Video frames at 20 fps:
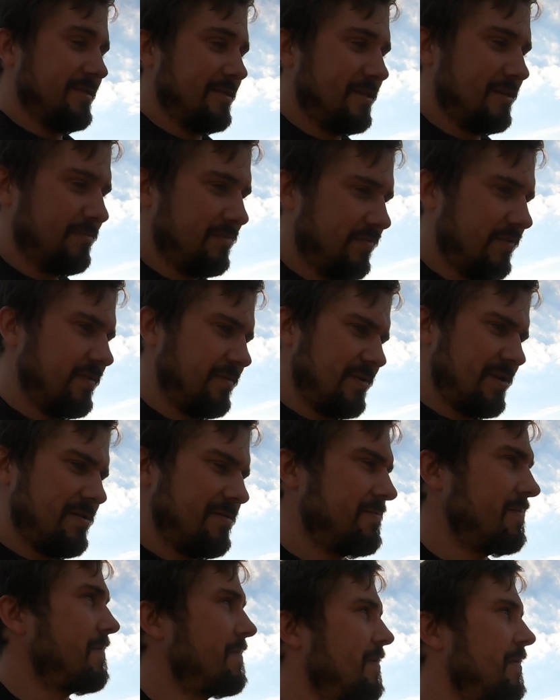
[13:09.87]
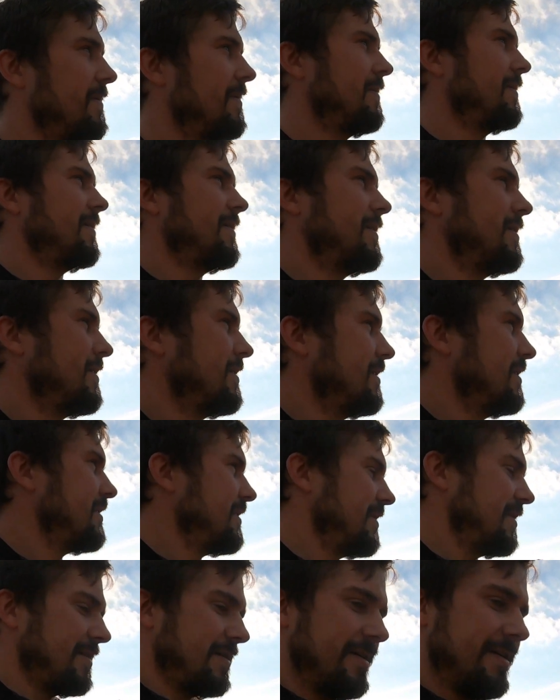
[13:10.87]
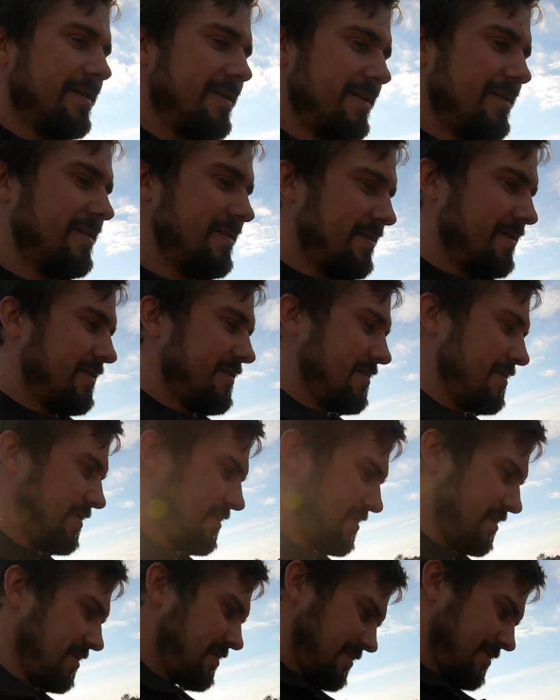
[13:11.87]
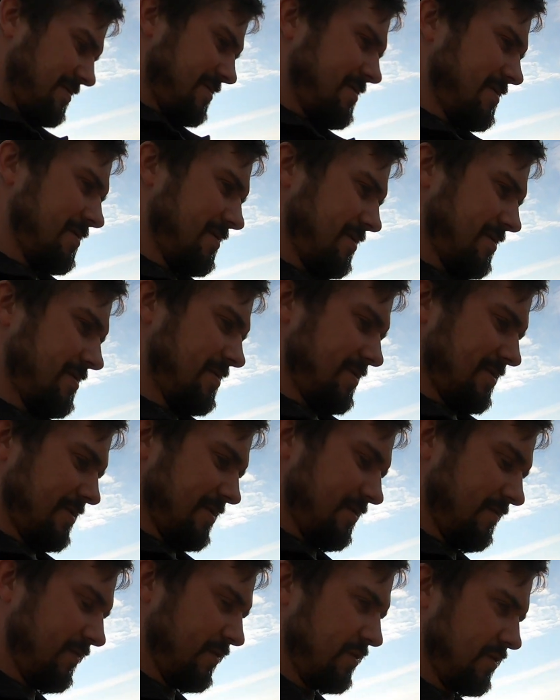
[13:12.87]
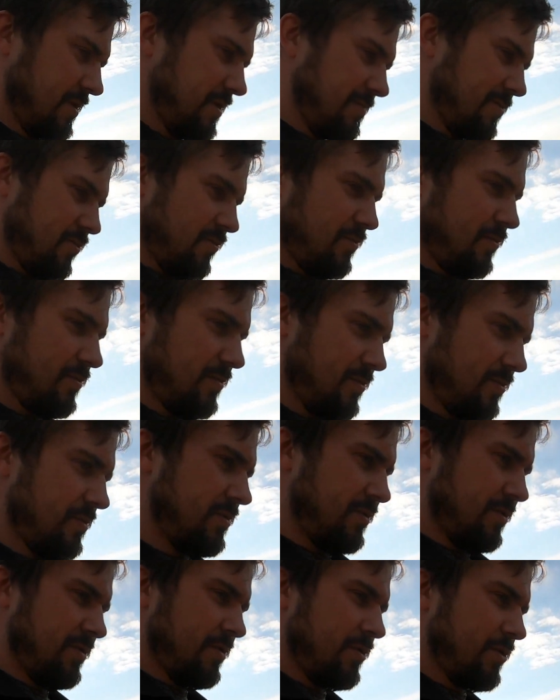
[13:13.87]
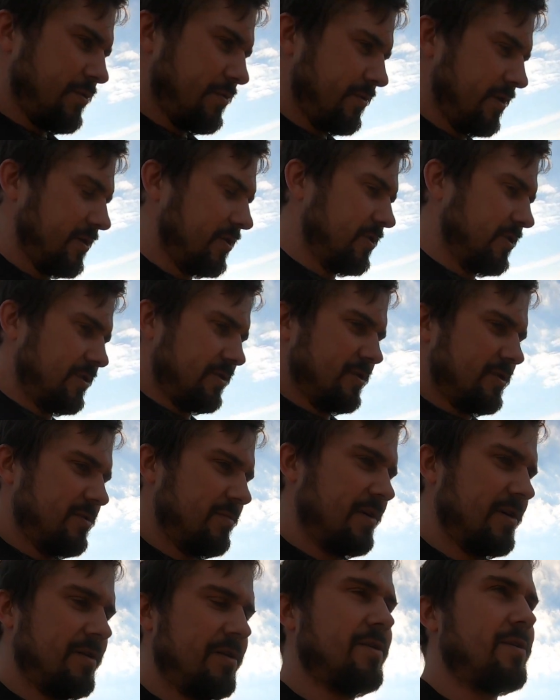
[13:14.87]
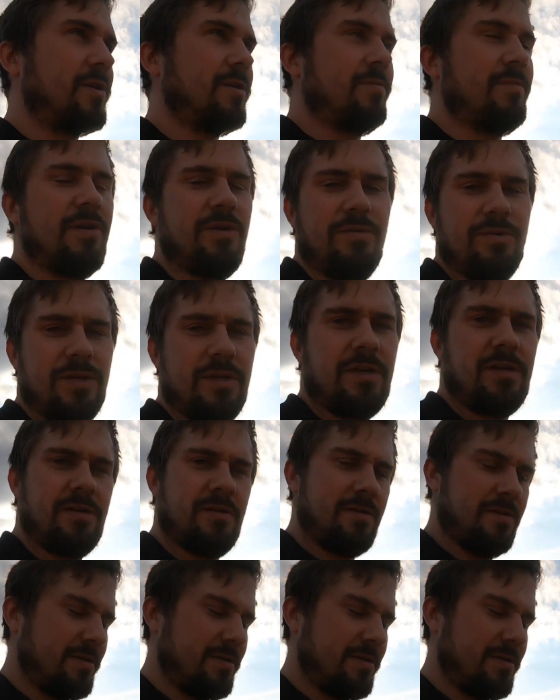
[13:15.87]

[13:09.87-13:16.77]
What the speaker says: Jim's farming, and if you've got any more questions about the Kubota,